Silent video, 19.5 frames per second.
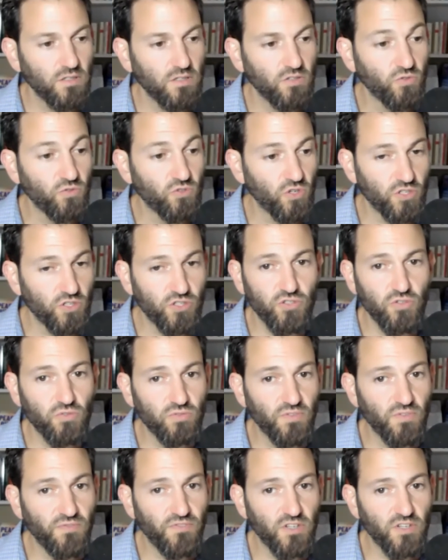nutritional
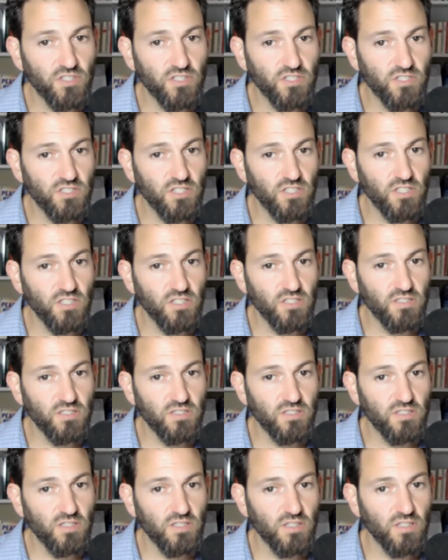
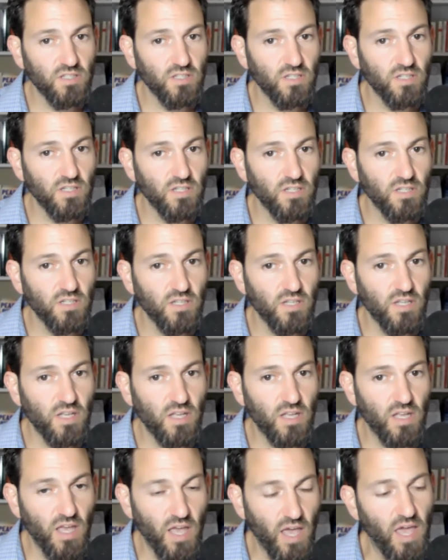deficiencies
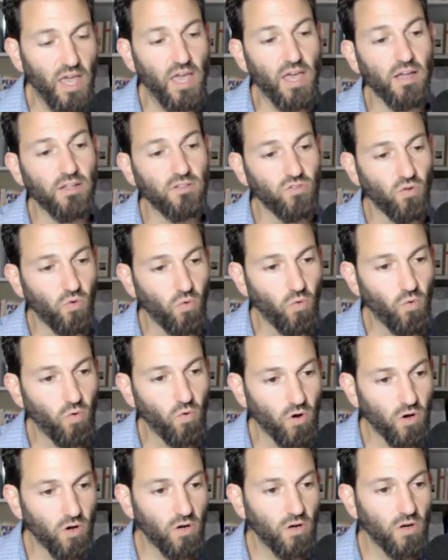and
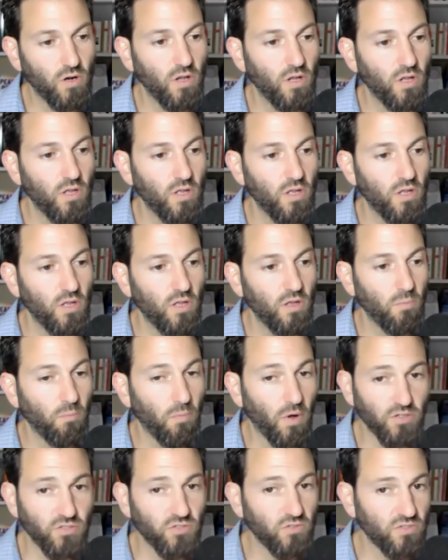or
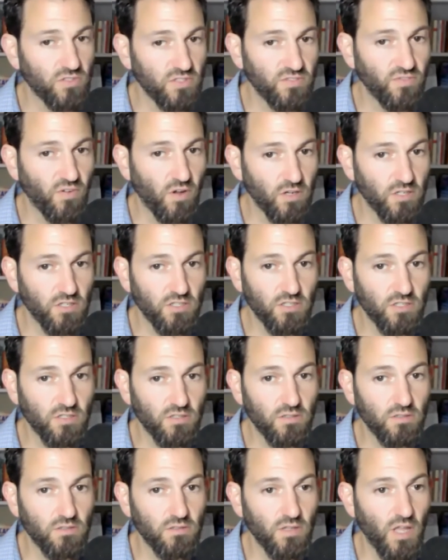muscle
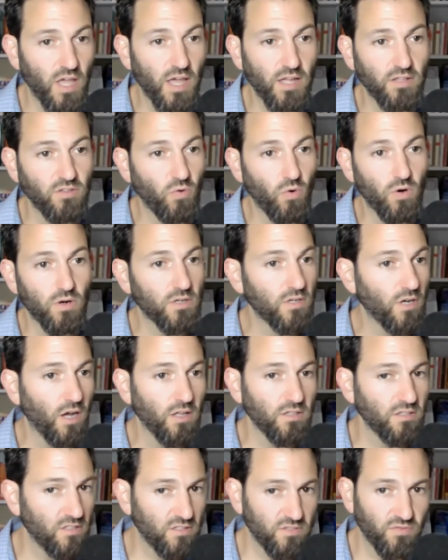dysfunction and or
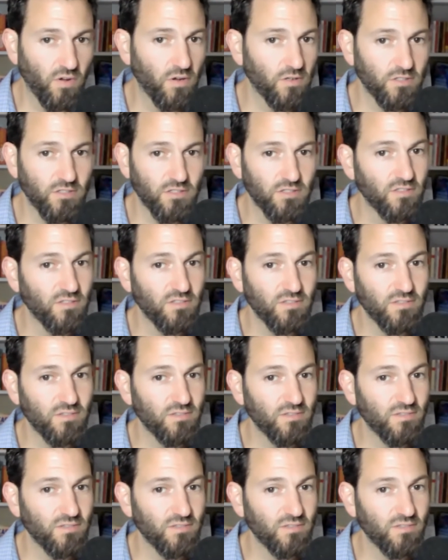gut dysfunction,